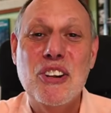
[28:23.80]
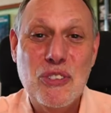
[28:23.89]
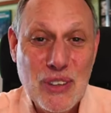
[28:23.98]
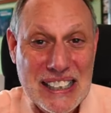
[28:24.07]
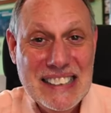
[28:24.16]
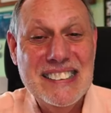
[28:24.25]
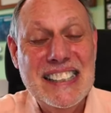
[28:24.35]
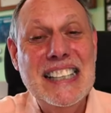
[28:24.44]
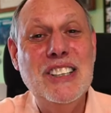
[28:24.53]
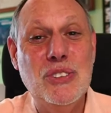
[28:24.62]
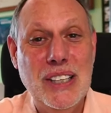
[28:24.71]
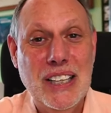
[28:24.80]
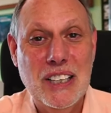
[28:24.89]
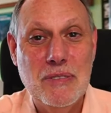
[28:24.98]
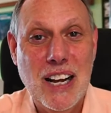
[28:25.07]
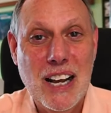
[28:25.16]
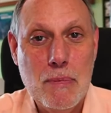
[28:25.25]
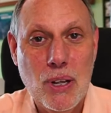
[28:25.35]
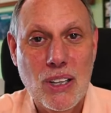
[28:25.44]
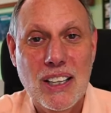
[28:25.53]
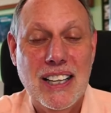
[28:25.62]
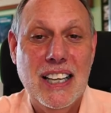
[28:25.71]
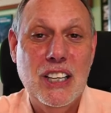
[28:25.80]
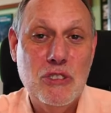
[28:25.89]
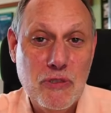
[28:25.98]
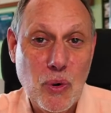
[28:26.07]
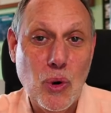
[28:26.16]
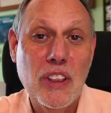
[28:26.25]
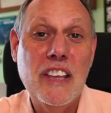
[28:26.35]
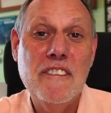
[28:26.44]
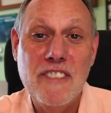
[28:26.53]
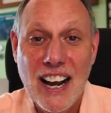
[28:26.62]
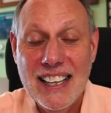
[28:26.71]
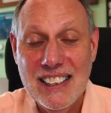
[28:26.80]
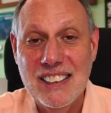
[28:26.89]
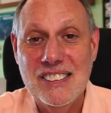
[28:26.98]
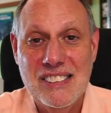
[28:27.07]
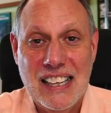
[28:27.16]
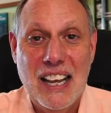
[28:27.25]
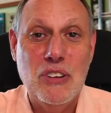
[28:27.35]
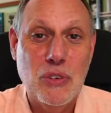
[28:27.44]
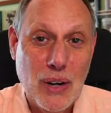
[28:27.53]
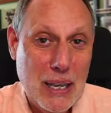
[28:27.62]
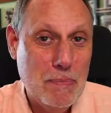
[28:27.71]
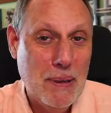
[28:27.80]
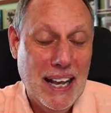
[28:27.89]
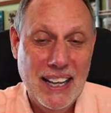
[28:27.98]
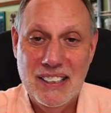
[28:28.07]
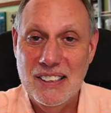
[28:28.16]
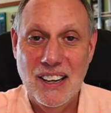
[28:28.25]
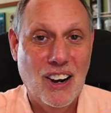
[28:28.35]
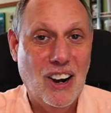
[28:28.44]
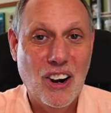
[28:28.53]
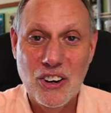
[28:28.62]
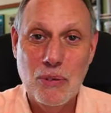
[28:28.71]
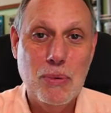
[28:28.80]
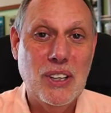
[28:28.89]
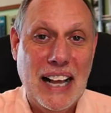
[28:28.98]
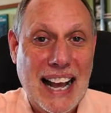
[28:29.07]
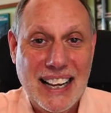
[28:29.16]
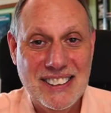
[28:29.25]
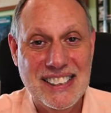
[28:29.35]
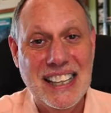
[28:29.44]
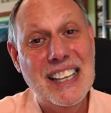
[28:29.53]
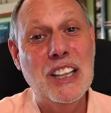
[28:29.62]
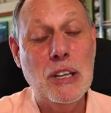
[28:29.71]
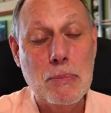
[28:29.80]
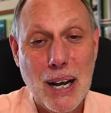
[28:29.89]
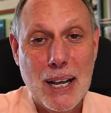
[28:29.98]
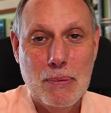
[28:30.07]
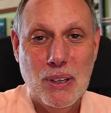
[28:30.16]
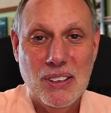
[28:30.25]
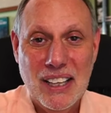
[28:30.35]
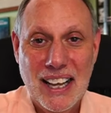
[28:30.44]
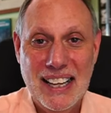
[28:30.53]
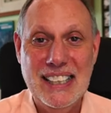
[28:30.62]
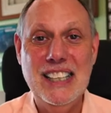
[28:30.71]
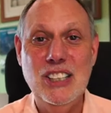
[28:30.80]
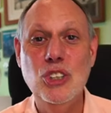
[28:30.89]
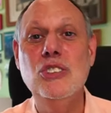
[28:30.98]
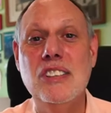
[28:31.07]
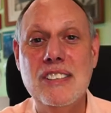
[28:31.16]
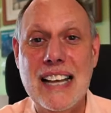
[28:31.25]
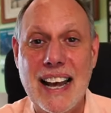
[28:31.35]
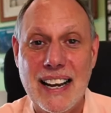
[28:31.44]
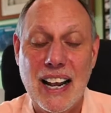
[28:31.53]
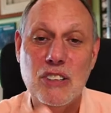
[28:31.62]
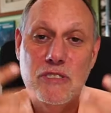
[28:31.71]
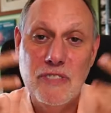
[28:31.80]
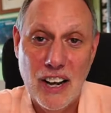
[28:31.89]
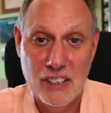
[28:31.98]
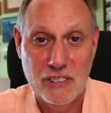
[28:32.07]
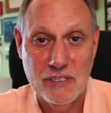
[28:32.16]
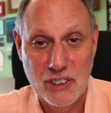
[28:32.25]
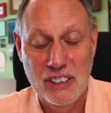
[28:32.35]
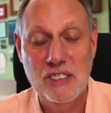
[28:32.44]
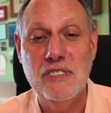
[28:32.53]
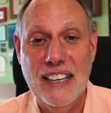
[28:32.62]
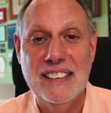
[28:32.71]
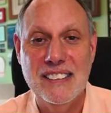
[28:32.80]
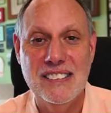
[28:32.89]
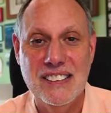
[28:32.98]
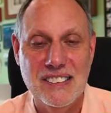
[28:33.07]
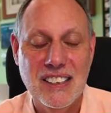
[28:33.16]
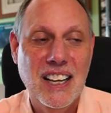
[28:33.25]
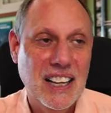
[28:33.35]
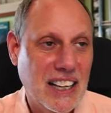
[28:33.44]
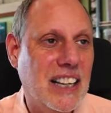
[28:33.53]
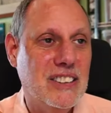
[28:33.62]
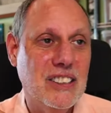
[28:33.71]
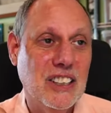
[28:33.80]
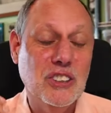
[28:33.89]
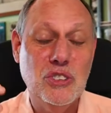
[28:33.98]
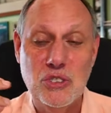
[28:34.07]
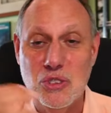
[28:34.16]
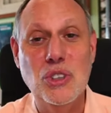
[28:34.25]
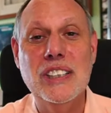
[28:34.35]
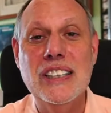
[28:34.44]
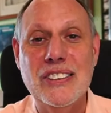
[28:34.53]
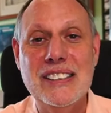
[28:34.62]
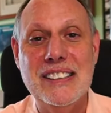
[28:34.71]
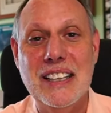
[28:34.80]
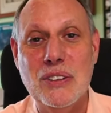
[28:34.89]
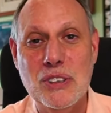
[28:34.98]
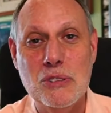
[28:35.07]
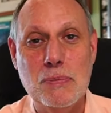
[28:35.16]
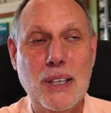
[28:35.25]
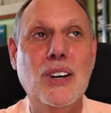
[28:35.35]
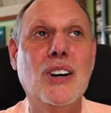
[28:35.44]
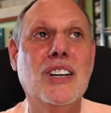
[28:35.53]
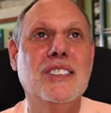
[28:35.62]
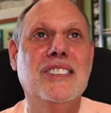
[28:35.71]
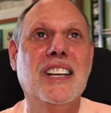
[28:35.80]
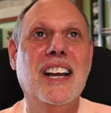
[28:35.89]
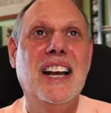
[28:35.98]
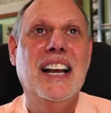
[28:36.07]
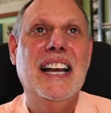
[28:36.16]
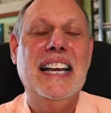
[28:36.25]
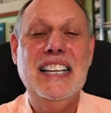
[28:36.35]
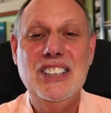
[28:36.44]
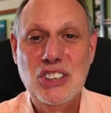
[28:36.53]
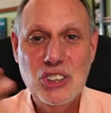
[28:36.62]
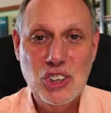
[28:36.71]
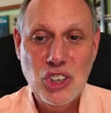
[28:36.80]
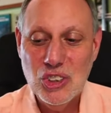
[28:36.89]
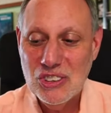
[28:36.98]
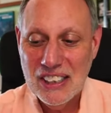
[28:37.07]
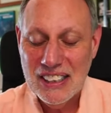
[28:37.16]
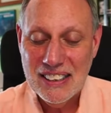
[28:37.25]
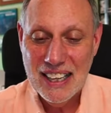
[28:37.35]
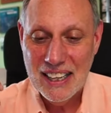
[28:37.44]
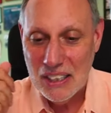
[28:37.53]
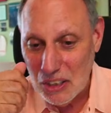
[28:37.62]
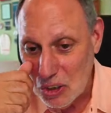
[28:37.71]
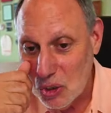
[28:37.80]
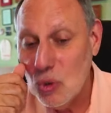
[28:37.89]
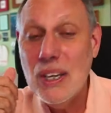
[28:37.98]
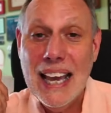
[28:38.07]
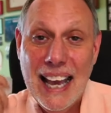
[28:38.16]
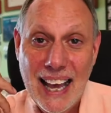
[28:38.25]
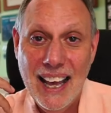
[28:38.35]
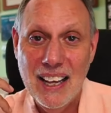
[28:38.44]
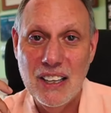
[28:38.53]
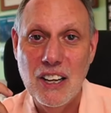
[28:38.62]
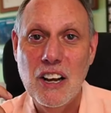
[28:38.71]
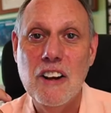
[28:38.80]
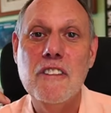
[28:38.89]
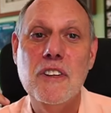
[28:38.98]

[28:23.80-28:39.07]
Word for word: the reason he's reading the Bible is for the violence and rape and horrible acts in the Bible. And he uses that as fodder for his fantasies. It's an extraordinary sequence because it just shows that that you can